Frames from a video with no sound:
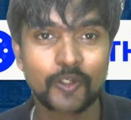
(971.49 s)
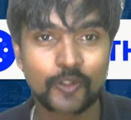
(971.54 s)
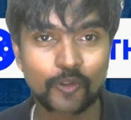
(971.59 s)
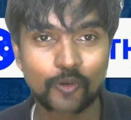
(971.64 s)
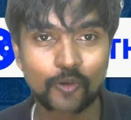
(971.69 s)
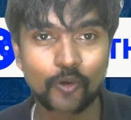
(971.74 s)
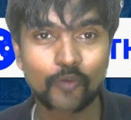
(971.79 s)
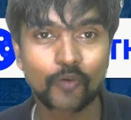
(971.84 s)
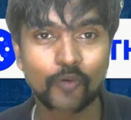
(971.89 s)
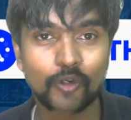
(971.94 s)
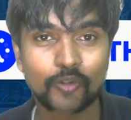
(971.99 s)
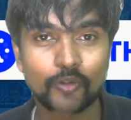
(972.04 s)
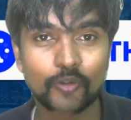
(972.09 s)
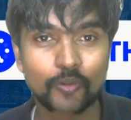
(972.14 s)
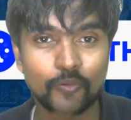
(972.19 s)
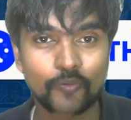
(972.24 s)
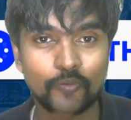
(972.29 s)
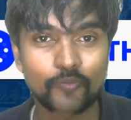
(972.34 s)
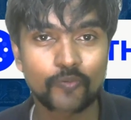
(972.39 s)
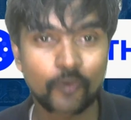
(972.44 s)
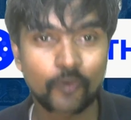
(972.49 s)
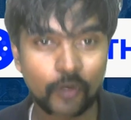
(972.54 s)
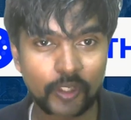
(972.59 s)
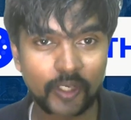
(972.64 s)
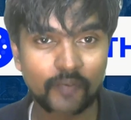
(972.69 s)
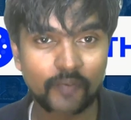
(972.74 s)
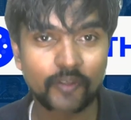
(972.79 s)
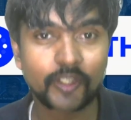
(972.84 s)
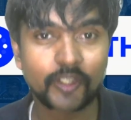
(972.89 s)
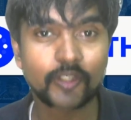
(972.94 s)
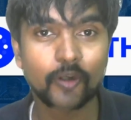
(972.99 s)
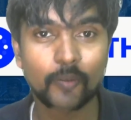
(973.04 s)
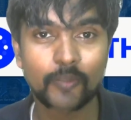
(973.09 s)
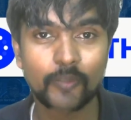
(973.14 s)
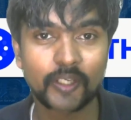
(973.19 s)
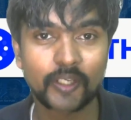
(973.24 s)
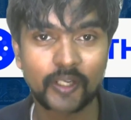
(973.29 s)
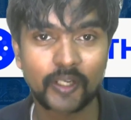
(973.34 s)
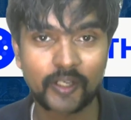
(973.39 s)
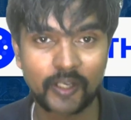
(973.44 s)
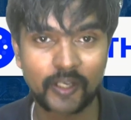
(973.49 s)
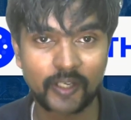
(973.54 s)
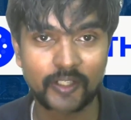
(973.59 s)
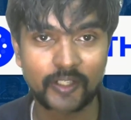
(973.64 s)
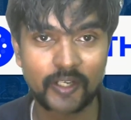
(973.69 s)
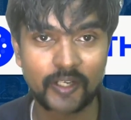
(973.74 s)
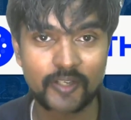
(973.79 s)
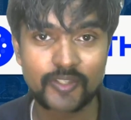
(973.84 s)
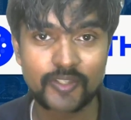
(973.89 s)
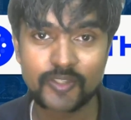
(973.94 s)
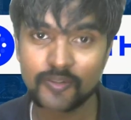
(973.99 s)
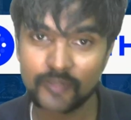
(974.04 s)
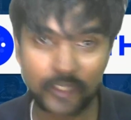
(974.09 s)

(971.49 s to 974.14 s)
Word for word: You don't want to do what every Tom, Dick, and Harry does.